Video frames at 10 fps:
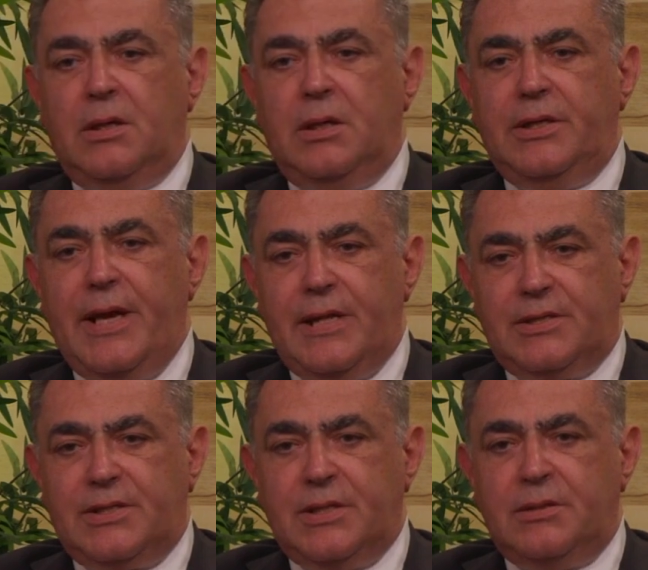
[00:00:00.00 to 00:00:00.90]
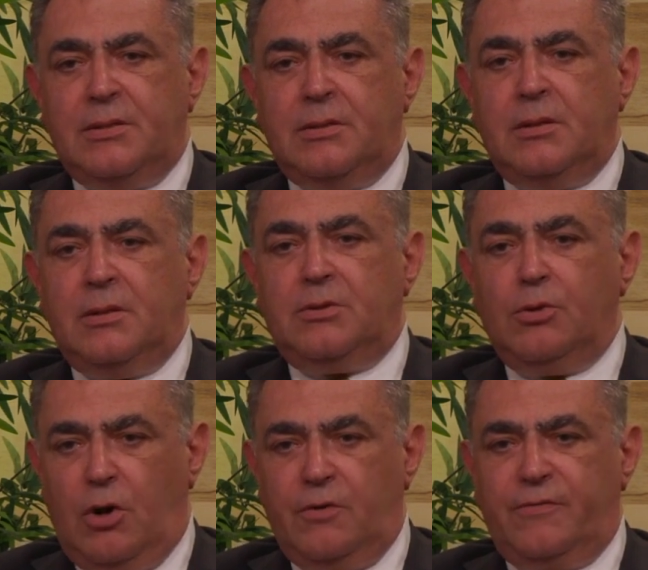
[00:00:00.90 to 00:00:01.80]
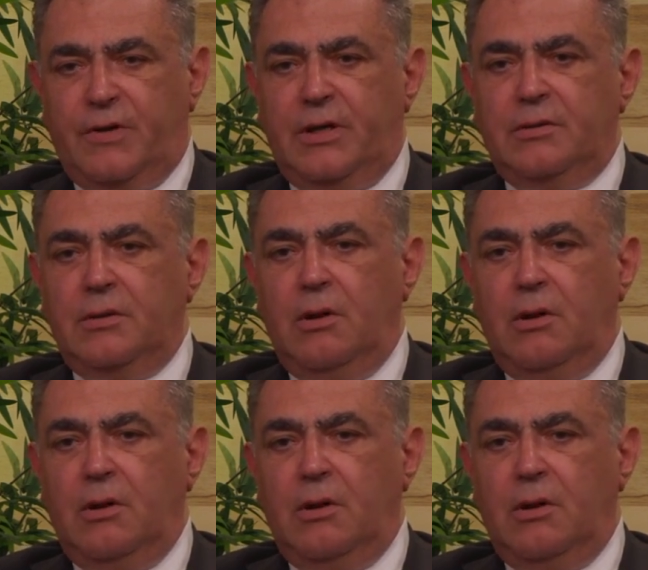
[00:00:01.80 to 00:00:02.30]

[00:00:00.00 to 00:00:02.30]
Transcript: Yeltsin took over,